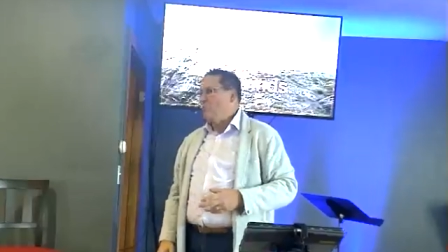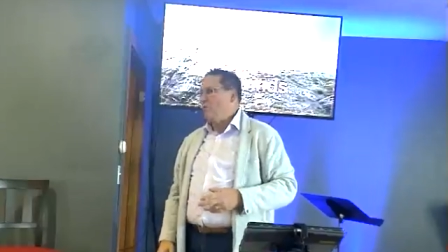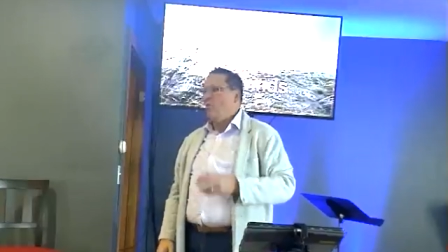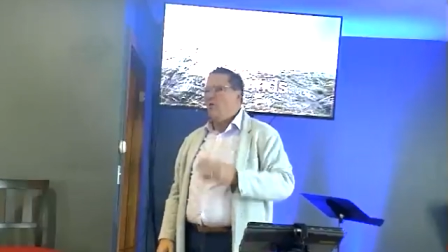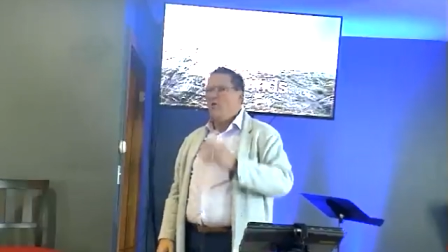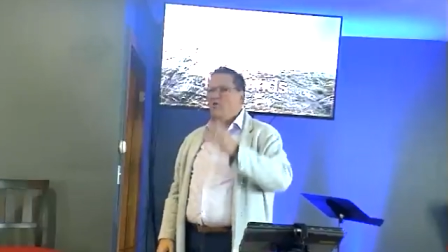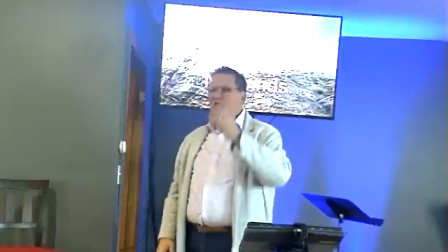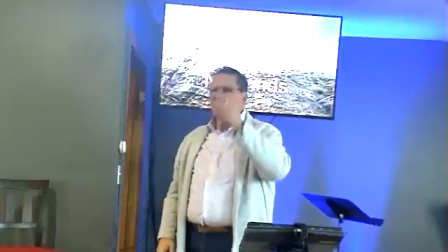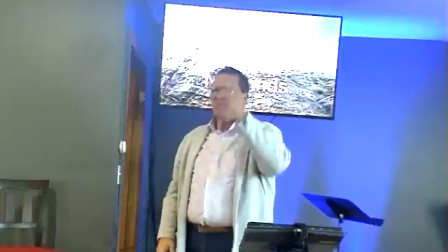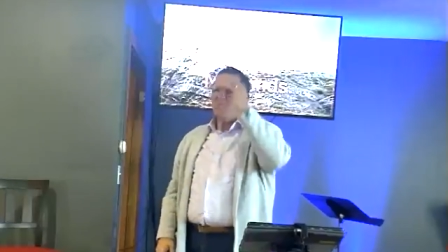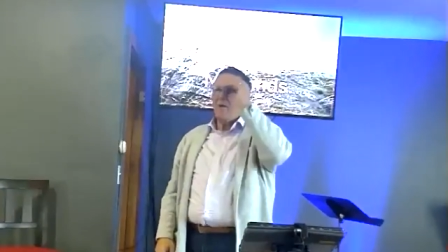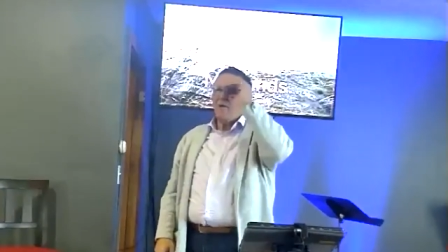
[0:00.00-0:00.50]
But
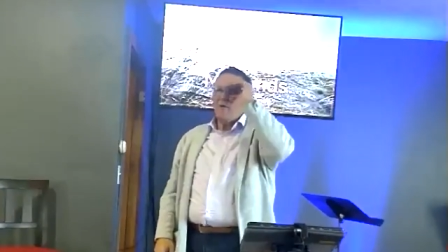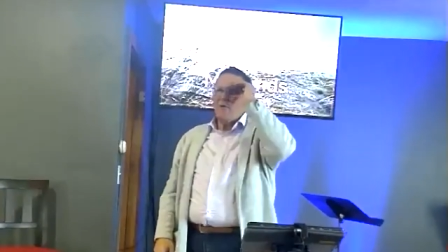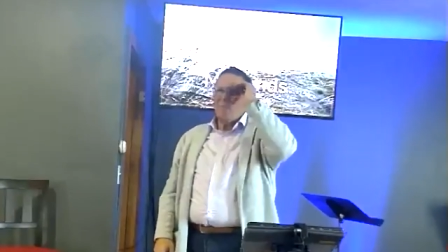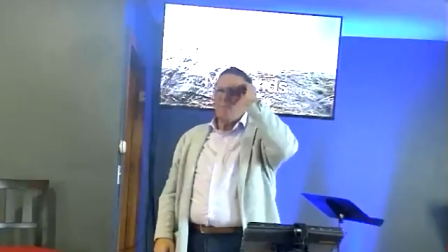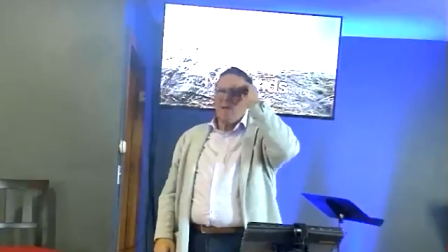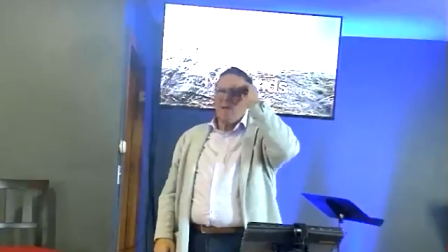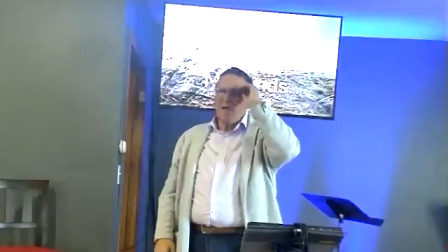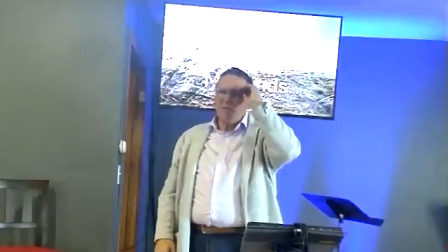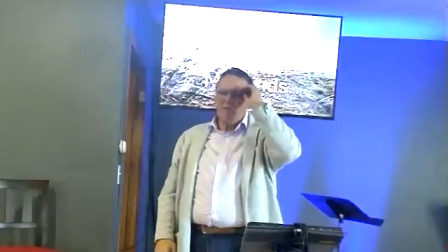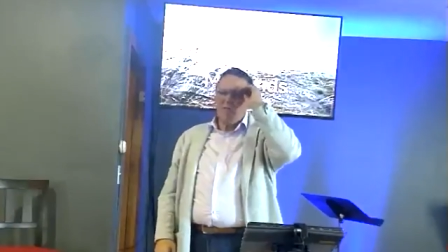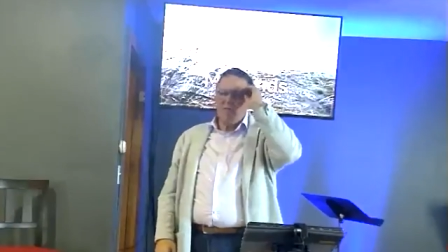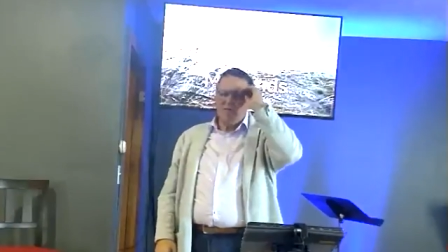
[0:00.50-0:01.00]
what are some
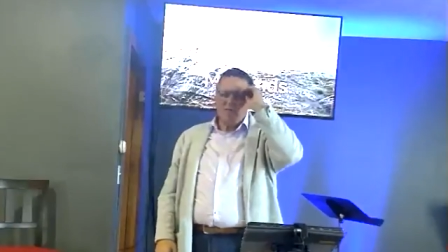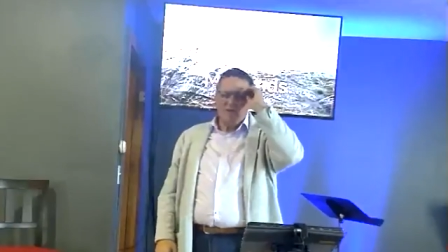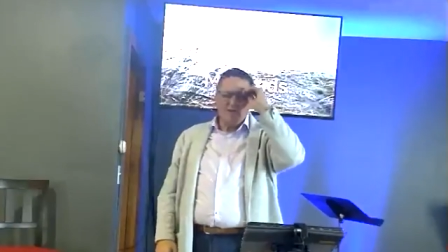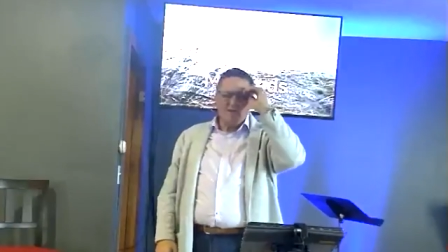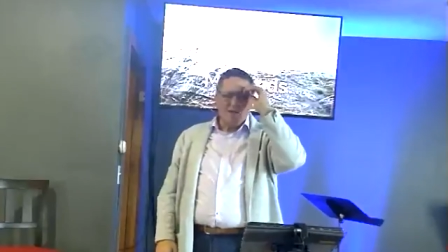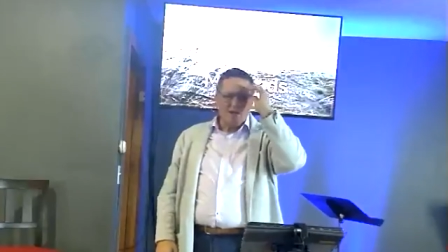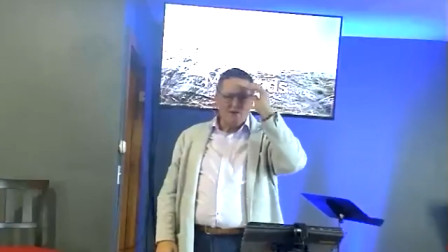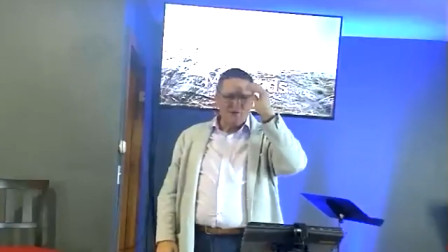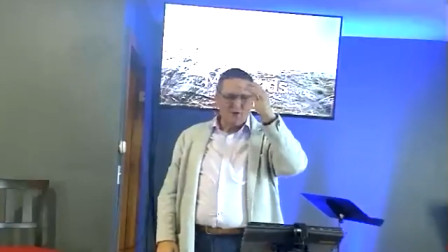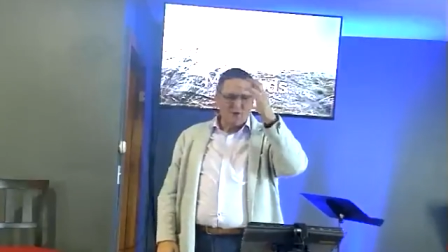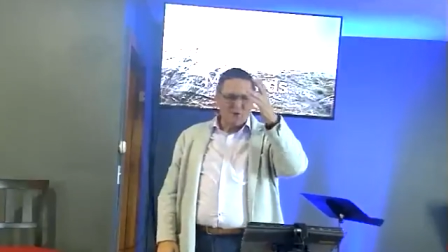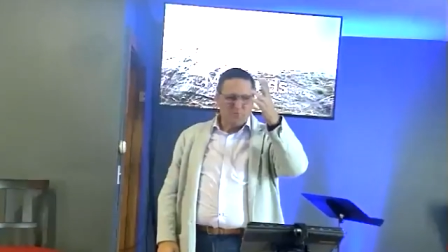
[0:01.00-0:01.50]
other bad
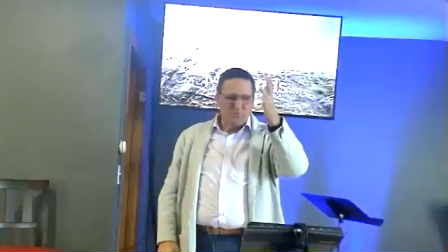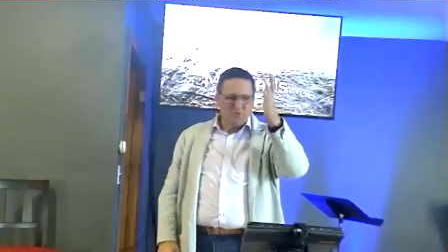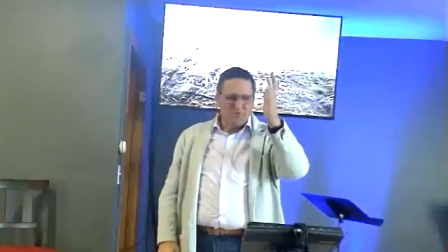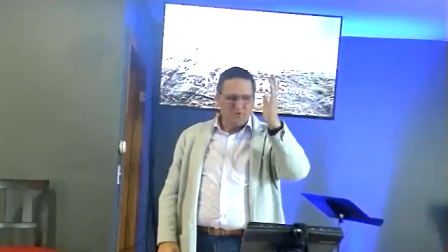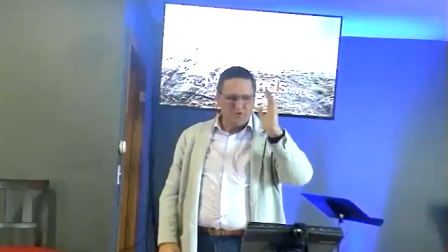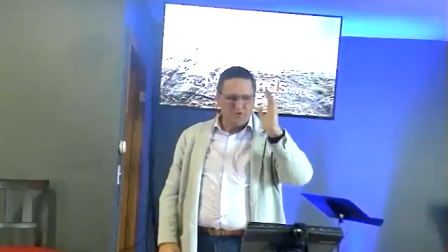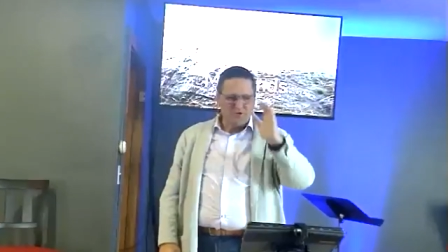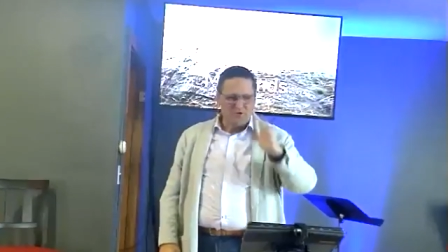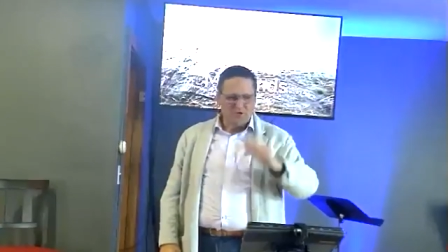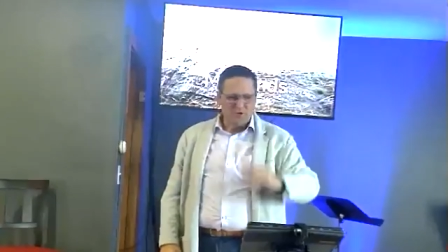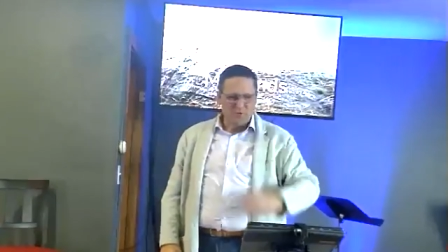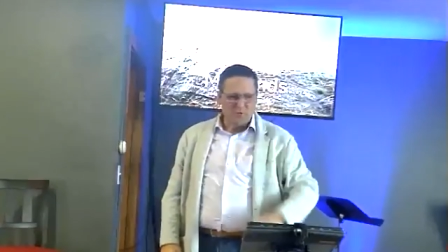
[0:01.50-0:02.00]
theological
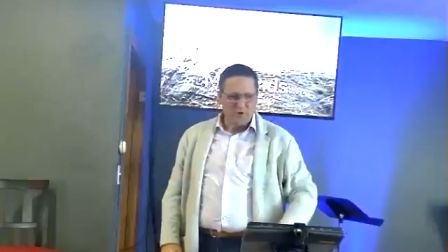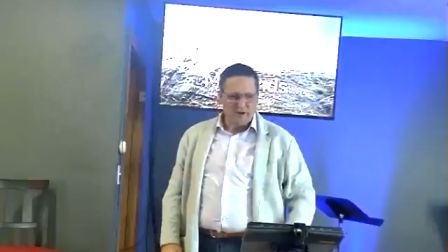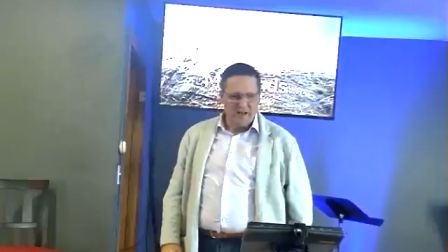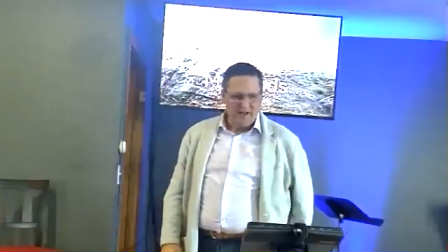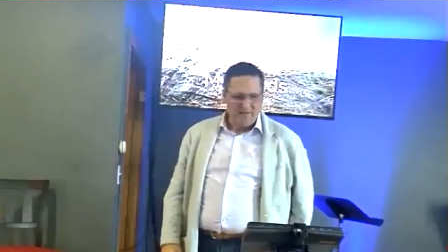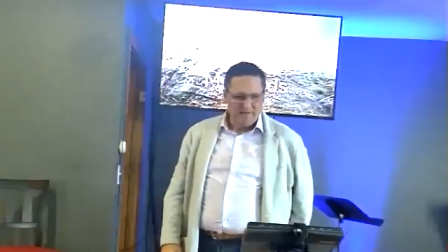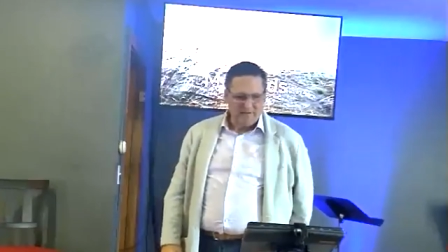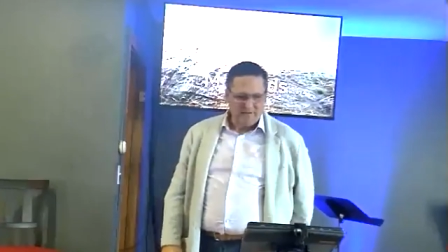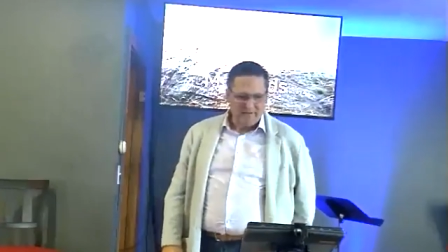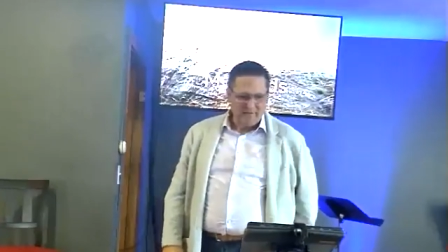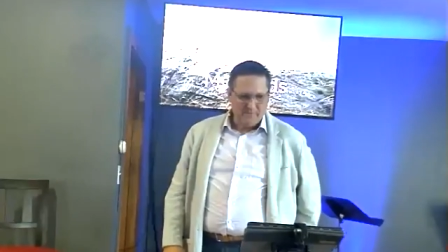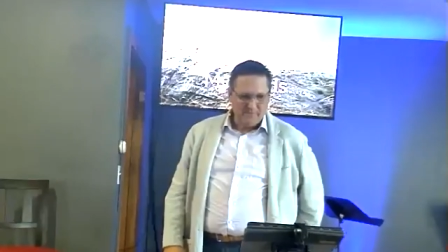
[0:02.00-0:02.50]
positions we
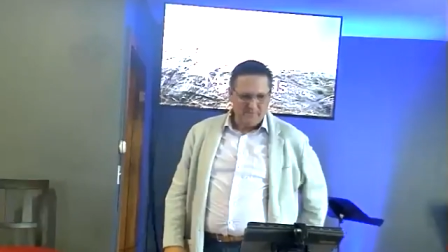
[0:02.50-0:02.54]
have?